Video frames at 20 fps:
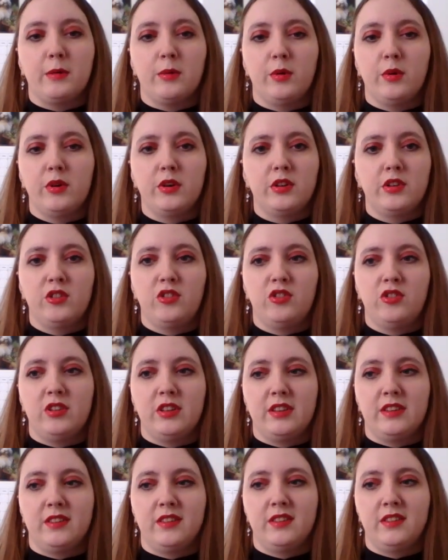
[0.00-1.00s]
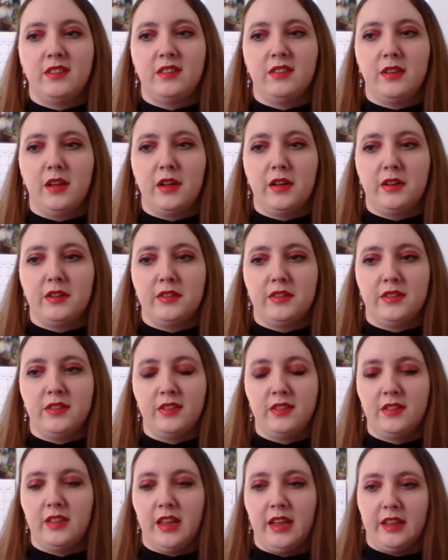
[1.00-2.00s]
Or it's just
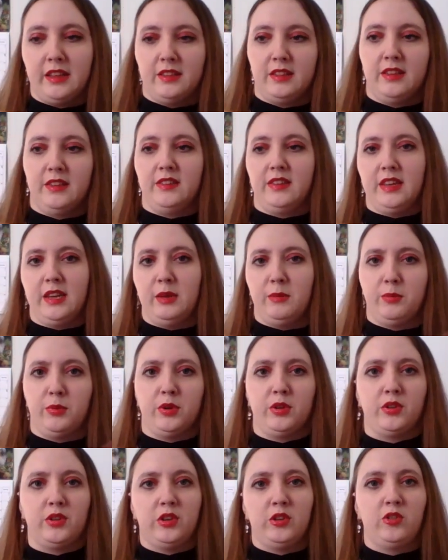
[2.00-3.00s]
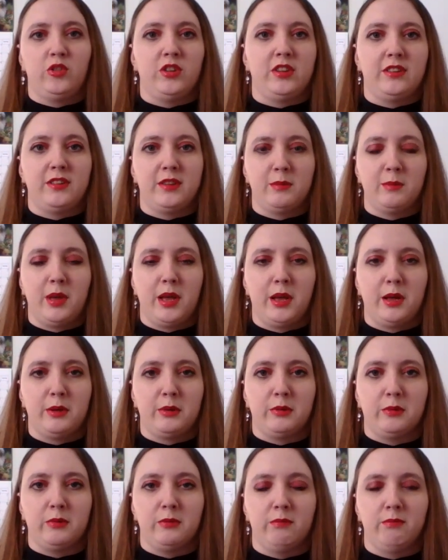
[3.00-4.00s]
songs that the singing voice is just
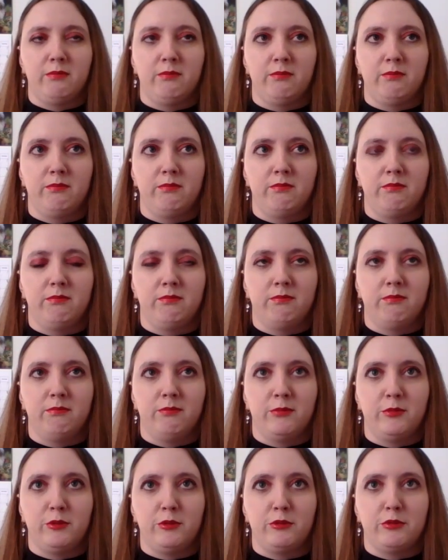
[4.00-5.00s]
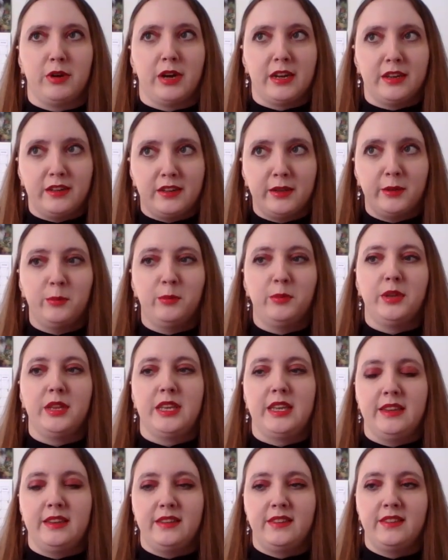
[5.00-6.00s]
somehow
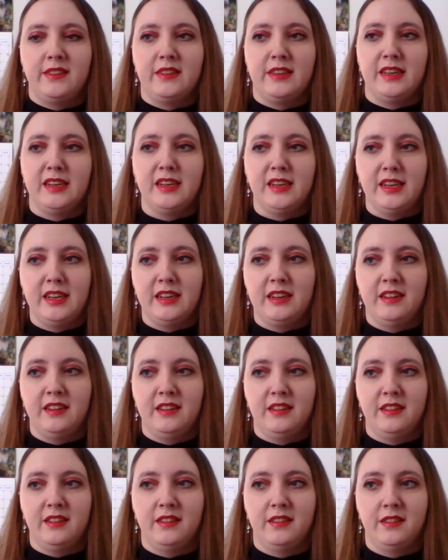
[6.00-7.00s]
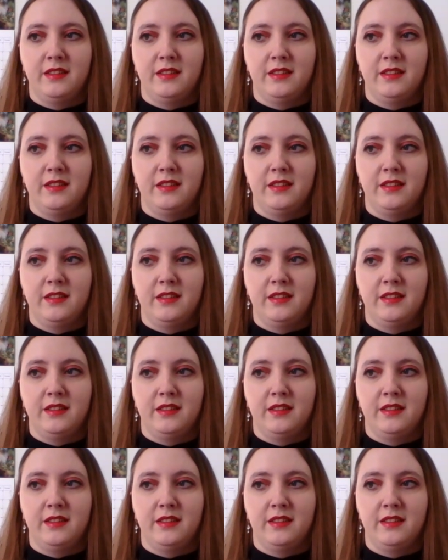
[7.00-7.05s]
randomly singing,